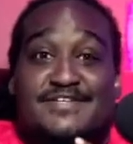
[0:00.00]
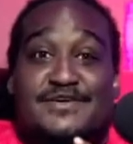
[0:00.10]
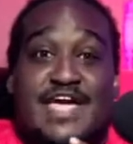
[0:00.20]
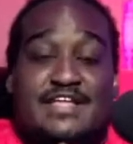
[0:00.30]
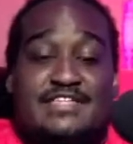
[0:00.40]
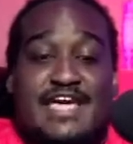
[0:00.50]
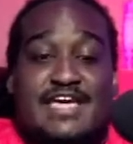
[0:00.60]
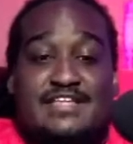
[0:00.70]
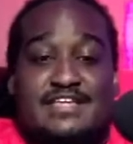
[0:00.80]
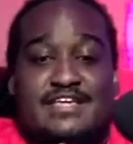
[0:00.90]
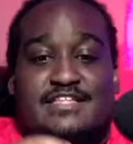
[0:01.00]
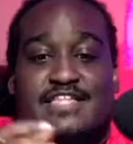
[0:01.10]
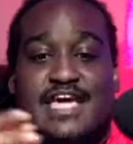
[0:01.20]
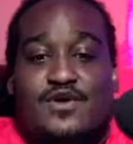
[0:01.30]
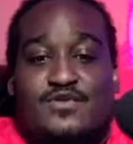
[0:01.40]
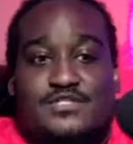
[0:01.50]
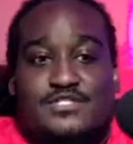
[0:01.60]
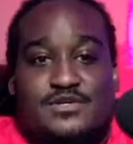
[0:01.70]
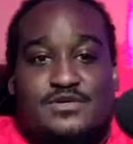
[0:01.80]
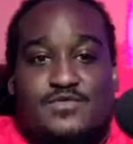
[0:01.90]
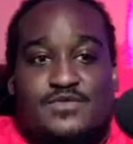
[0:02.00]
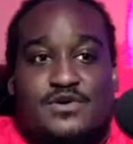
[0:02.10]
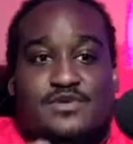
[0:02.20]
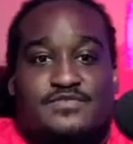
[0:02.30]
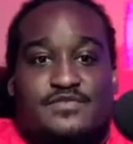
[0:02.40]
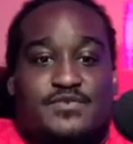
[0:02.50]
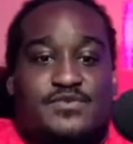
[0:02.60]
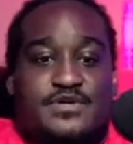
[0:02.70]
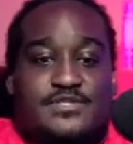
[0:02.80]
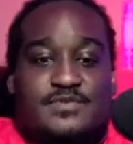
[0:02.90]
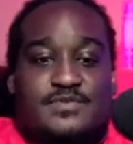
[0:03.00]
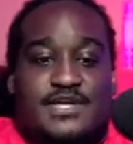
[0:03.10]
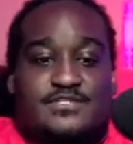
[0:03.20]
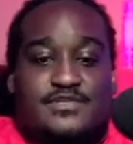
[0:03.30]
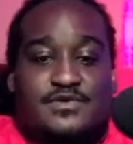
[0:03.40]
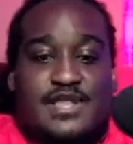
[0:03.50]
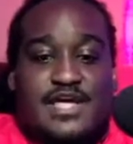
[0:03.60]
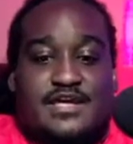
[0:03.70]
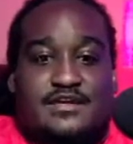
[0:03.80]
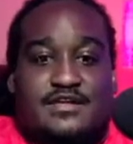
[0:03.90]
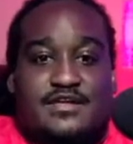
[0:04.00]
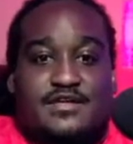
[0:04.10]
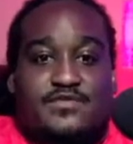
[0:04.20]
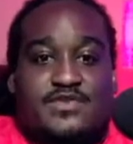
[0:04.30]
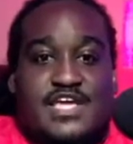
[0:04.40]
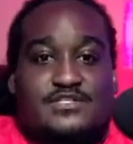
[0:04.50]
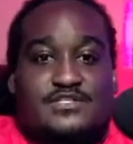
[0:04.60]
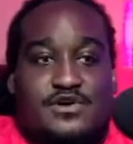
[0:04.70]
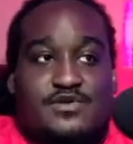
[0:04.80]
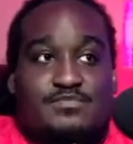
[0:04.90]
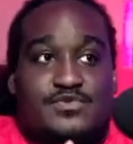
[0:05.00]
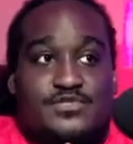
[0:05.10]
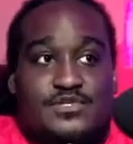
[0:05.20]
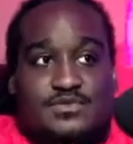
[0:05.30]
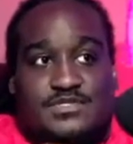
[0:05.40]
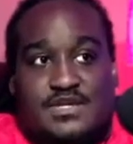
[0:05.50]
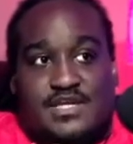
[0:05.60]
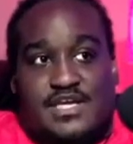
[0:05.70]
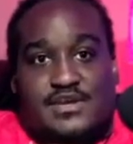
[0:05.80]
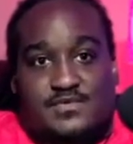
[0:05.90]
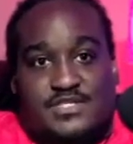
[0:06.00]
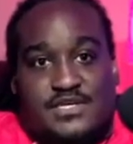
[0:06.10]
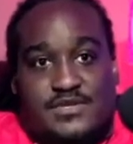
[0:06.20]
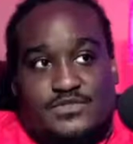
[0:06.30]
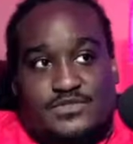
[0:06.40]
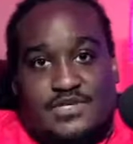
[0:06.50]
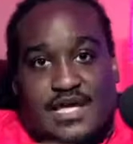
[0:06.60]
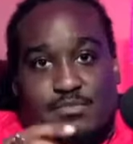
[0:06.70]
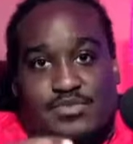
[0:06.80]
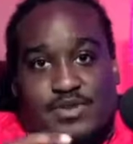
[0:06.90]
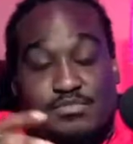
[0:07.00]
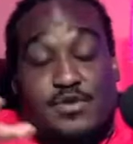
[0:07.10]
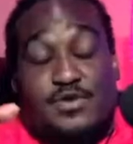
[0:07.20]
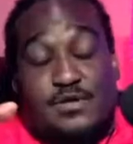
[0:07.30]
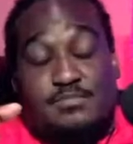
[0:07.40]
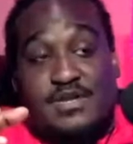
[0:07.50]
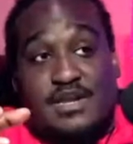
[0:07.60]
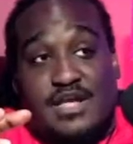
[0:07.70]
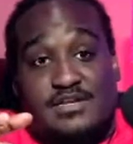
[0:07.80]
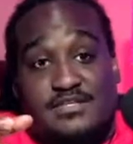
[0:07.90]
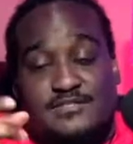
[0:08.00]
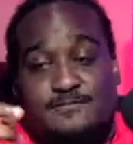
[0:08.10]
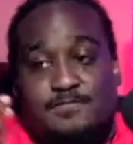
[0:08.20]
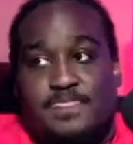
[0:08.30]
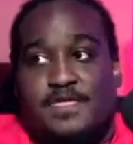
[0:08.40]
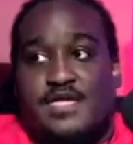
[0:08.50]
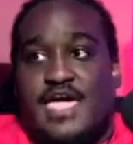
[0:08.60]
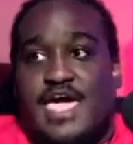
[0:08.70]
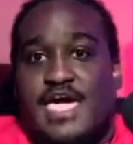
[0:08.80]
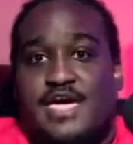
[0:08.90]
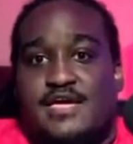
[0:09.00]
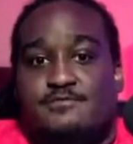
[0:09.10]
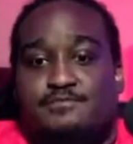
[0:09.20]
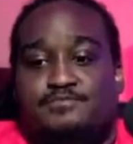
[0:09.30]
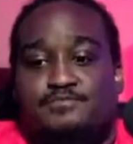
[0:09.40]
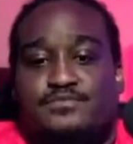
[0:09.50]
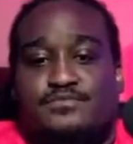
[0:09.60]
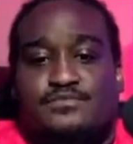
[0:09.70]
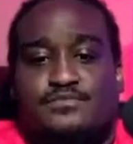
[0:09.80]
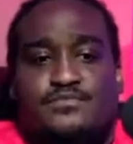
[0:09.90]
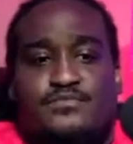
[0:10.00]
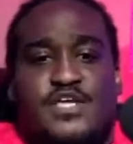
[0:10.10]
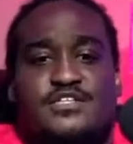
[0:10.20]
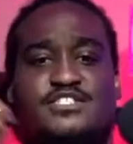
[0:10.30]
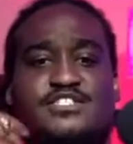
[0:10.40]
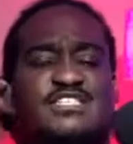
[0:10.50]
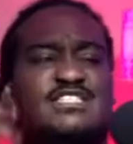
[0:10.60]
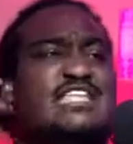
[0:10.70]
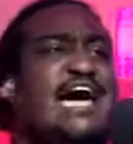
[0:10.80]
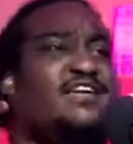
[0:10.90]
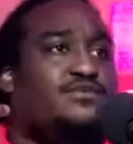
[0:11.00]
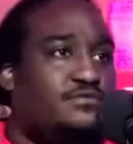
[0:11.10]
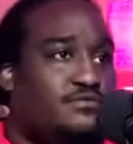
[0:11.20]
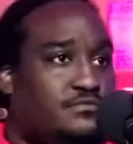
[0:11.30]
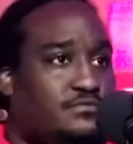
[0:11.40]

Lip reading: So that culture was already familiar to me, and so like dancehall music was, again, it was kind of blowing up in the 90s, and just the style,